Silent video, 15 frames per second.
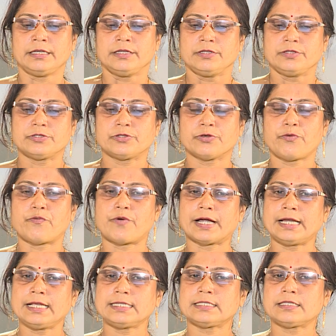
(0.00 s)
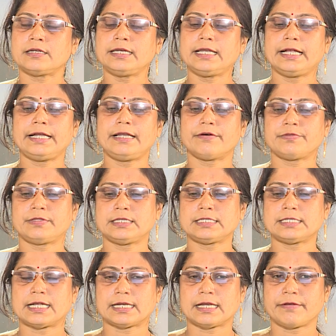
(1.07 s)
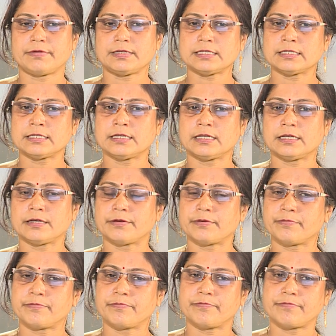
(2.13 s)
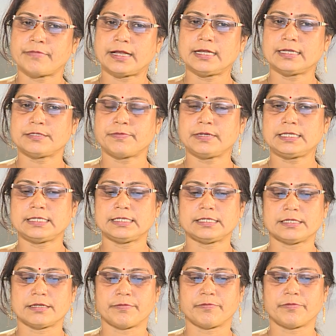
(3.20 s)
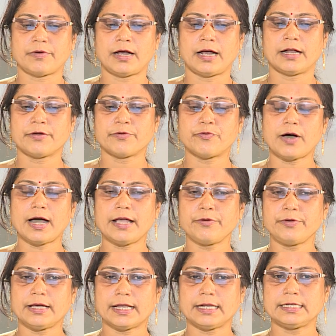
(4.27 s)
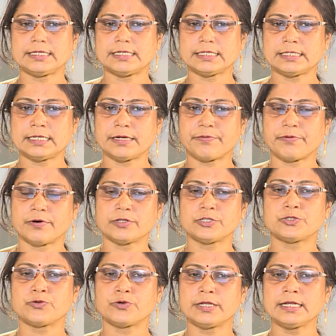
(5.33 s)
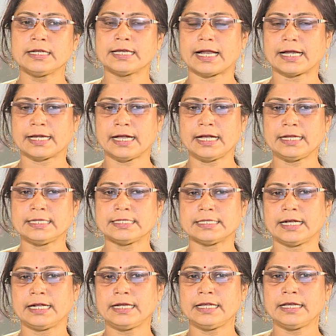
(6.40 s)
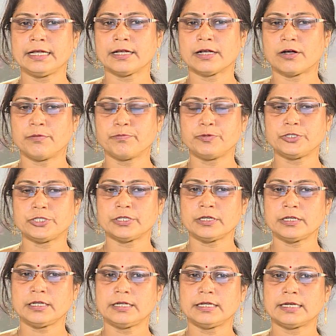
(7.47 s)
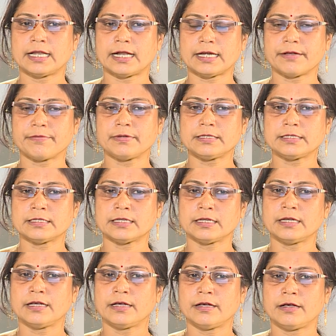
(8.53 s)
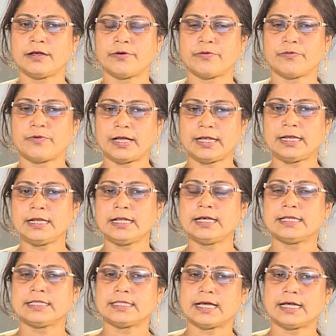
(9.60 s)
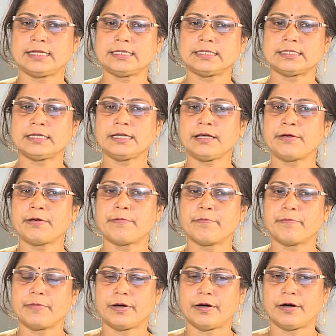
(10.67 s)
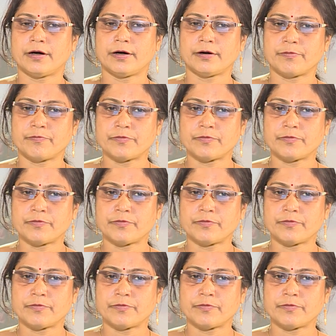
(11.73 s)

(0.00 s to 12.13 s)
So, what is the need of this database management system and why we are interested for storing data inside computer database, while there is a